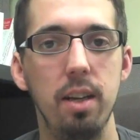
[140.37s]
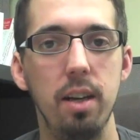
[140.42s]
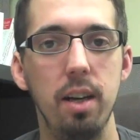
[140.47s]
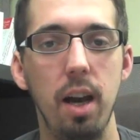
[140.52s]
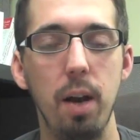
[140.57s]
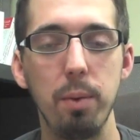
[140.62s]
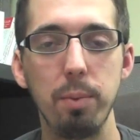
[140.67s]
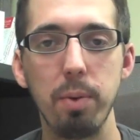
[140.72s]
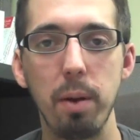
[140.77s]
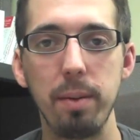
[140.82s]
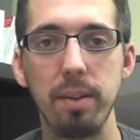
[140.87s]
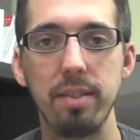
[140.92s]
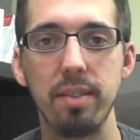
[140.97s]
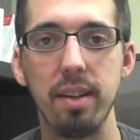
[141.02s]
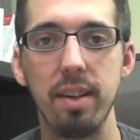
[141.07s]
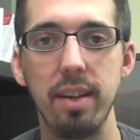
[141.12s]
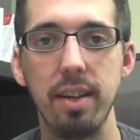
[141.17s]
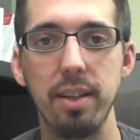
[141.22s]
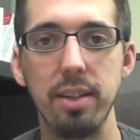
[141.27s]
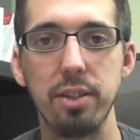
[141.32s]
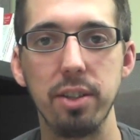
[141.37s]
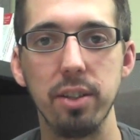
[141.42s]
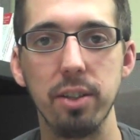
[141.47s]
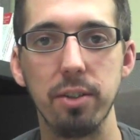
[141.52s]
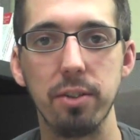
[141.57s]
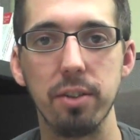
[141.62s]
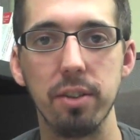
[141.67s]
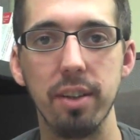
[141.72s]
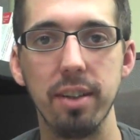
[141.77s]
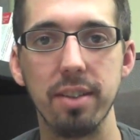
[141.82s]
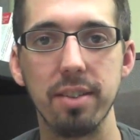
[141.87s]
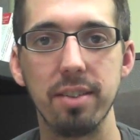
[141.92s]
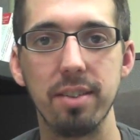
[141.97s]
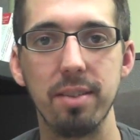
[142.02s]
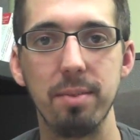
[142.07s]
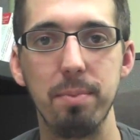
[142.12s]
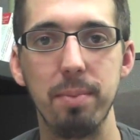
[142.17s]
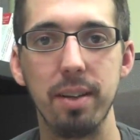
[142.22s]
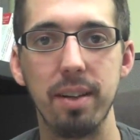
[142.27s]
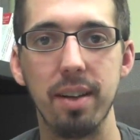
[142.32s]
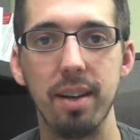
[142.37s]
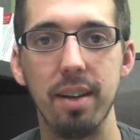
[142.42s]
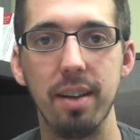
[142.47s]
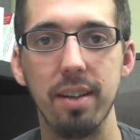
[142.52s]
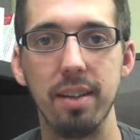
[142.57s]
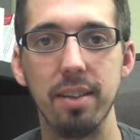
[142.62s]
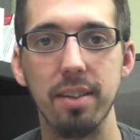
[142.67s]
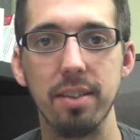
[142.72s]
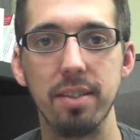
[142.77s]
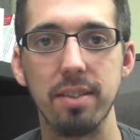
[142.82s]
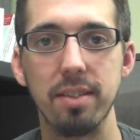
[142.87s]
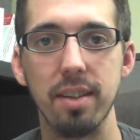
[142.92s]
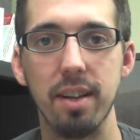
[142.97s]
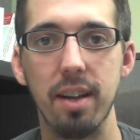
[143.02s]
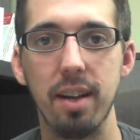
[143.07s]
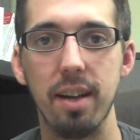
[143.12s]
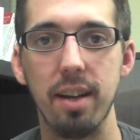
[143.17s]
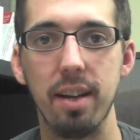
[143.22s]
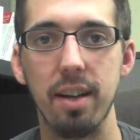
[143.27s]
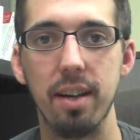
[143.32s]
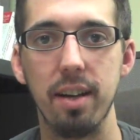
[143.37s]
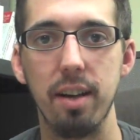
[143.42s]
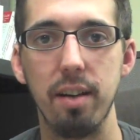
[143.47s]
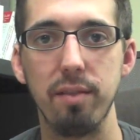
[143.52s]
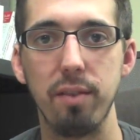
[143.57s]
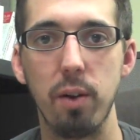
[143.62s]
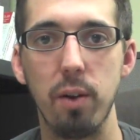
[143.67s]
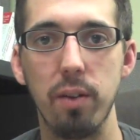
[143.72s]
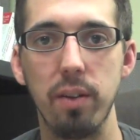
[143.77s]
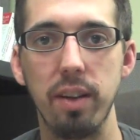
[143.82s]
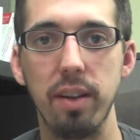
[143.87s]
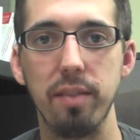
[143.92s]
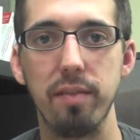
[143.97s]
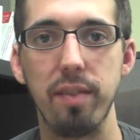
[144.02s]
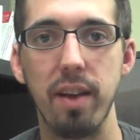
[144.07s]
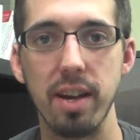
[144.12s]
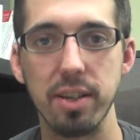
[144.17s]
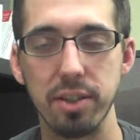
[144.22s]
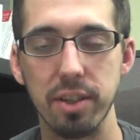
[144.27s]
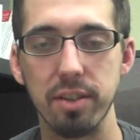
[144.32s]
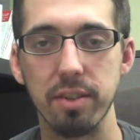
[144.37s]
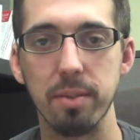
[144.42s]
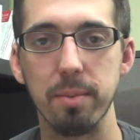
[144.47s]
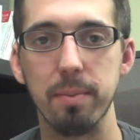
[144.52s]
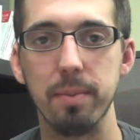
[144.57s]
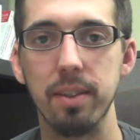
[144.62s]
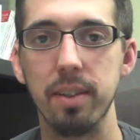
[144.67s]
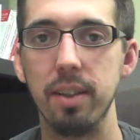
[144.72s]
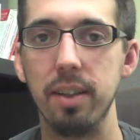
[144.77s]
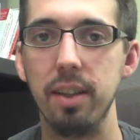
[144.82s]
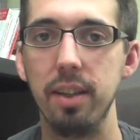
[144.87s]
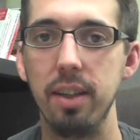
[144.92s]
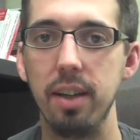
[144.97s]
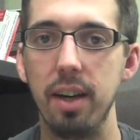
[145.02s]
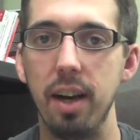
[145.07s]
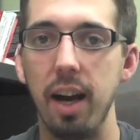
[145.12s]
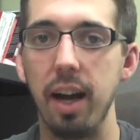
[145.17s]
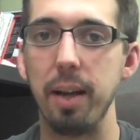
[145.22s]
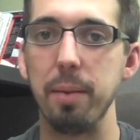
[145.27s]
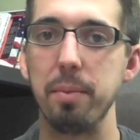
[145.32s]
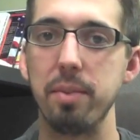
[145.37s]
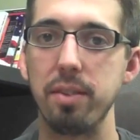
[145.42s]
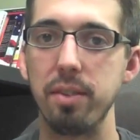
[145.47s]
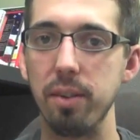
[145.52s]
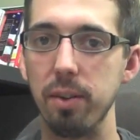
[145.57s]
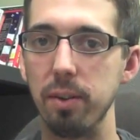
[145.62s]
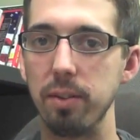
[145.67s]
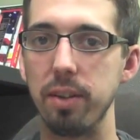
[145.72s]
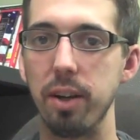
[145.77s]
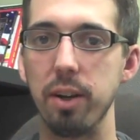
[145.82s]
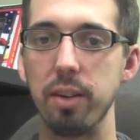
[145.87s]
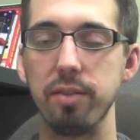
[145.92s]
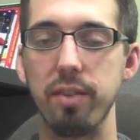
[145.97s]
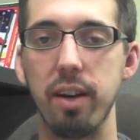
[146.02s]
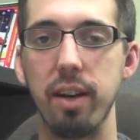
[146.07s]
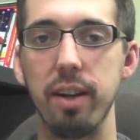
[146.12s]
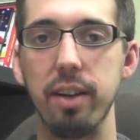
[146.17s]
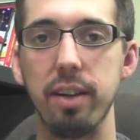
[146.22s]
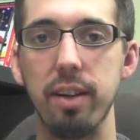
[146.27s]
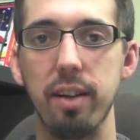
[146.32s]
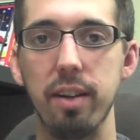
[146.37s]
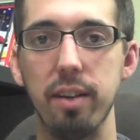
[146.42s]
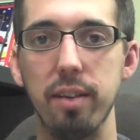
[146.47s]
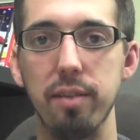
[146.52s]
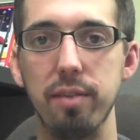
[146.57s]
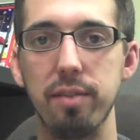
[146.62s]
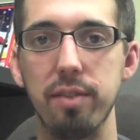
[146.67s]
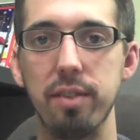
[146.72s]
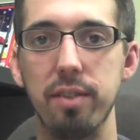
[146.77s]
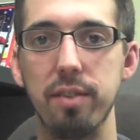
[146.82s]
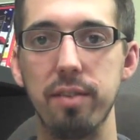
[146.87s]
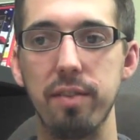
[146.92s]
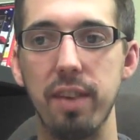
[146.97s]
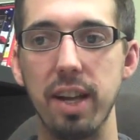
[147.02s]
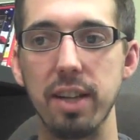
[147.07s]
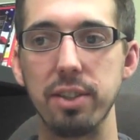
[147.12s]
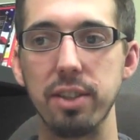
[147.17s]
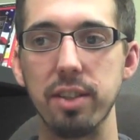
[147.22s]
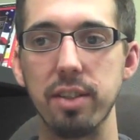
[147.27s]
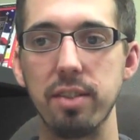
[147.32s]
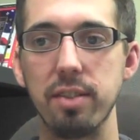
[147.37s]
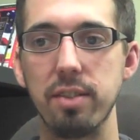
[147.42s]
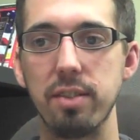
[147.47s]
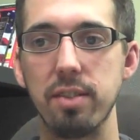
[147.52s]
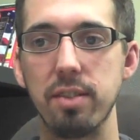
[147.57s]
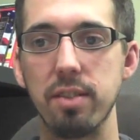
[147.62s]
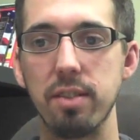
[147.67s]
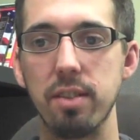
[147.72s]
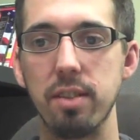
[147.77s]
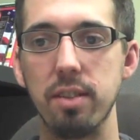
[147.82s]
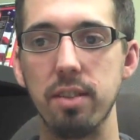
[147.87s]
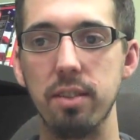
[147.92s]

I would probably say Schindler's List because uh, of all the fascism. I am still terrified of fascists.